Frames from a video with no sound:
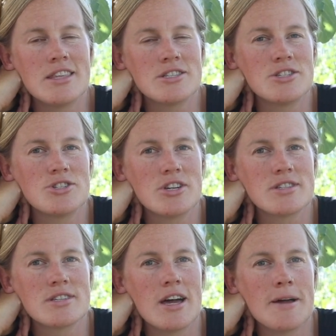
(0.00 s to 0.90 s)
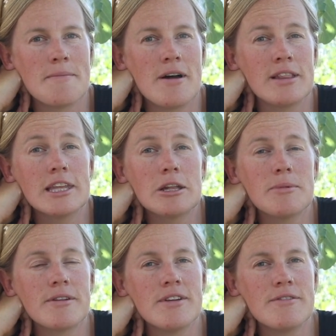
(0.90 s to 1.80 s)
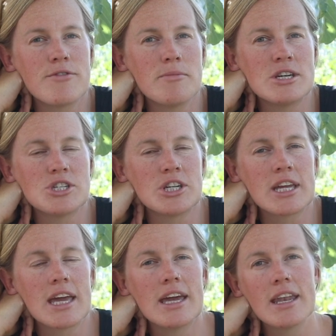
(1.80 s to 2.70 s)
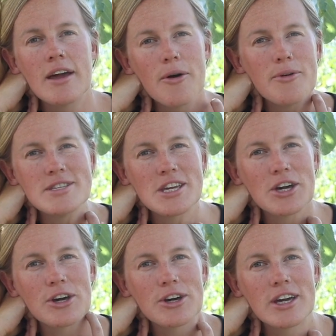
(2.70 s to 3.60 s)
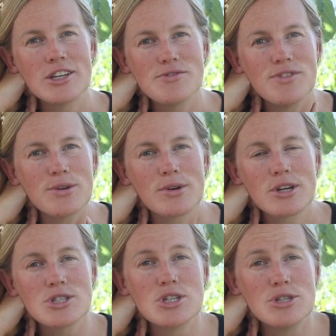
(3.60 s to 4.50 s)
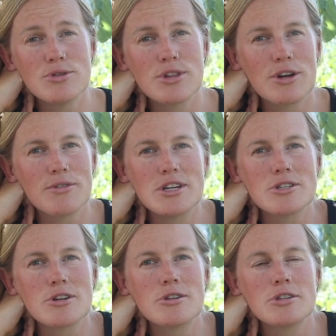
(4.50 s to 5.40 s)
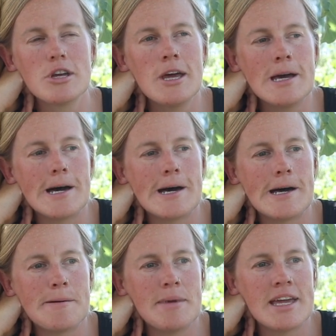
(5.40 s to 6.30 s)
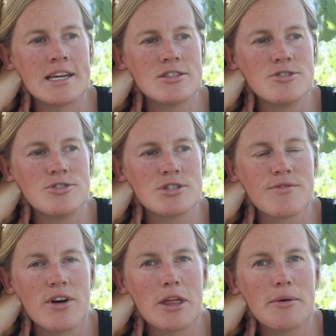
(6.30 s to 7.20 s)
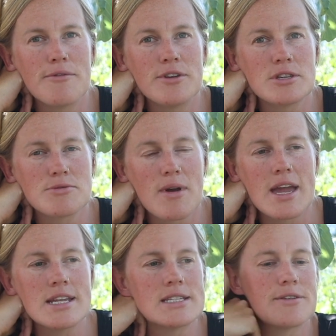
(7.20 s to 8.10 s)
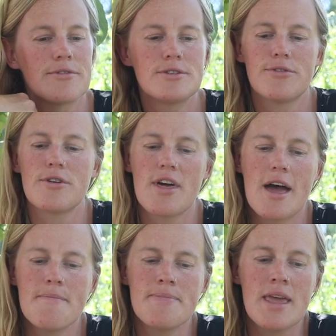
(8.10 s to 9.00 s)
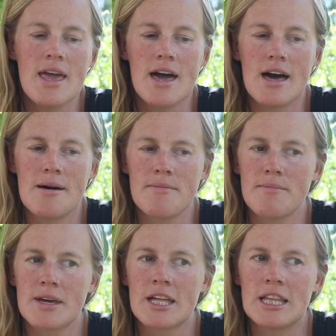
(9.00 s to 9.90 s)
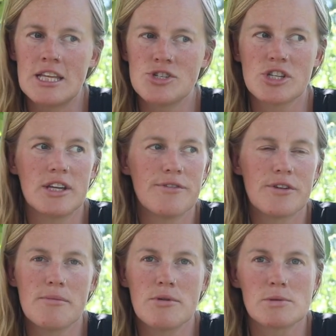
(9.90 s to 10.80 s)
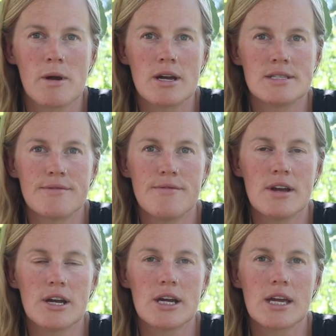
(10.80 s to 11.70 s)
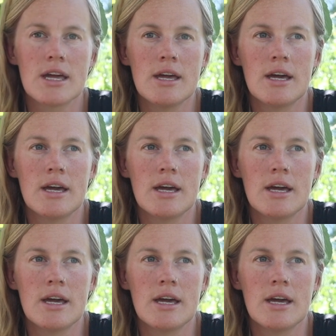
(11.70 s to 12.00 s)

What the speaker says: this is just a little bit of information. Again, I always encourage viewers to do their research and to just follow what feels right for them. But calendula, for the most part, is a very